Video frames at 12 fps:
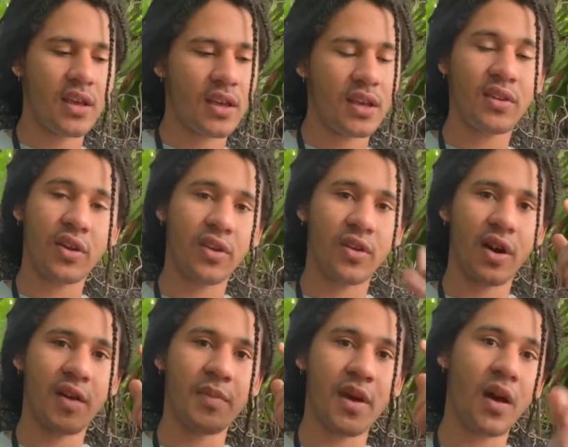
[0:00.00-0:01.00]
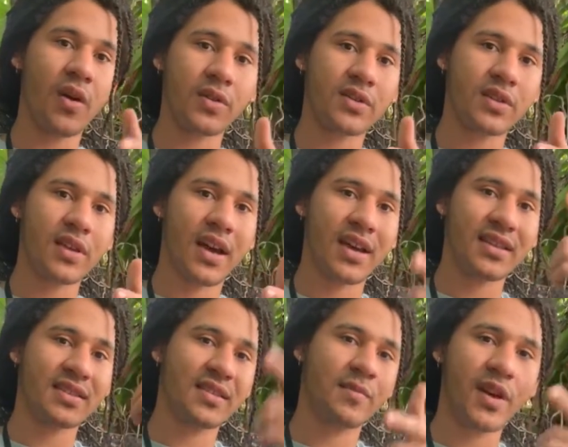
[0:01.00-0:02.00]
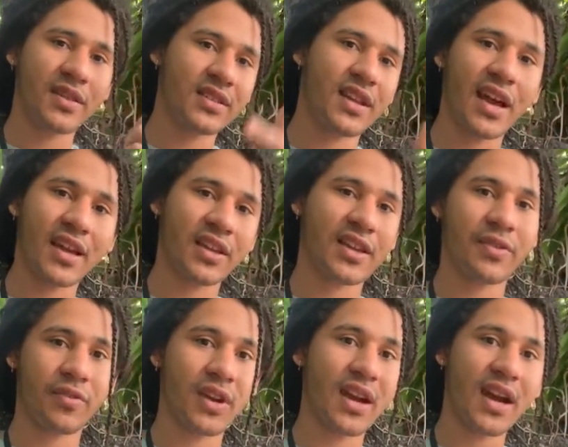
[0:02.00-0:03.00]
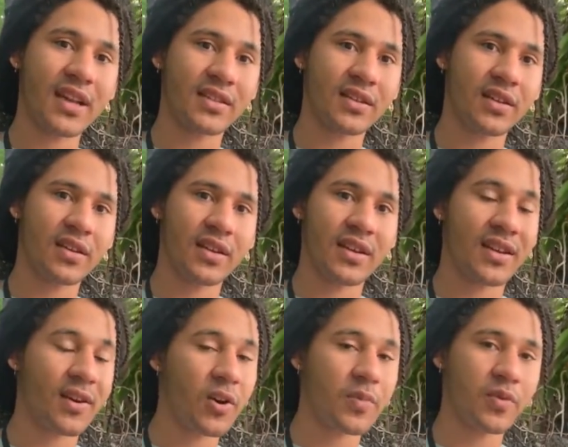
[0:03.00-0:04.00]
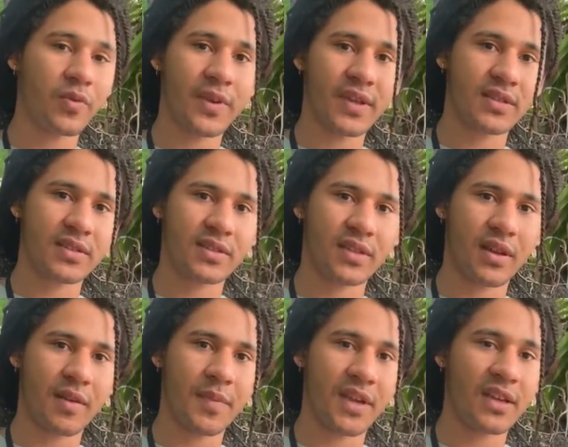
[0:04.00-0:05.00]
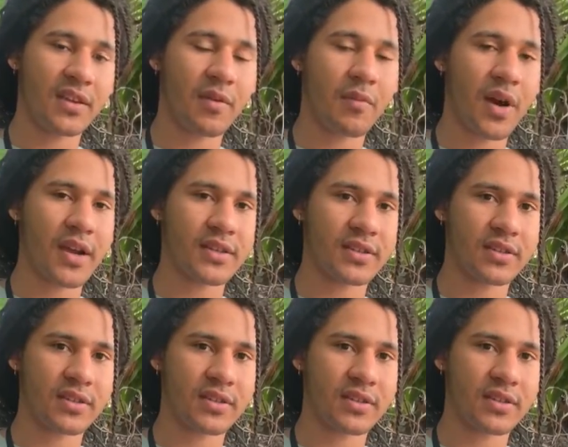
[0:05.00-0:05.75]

You don't know, I'll be out at the St. Martin Heineken Regatta in a couple of weeks, beginning of March.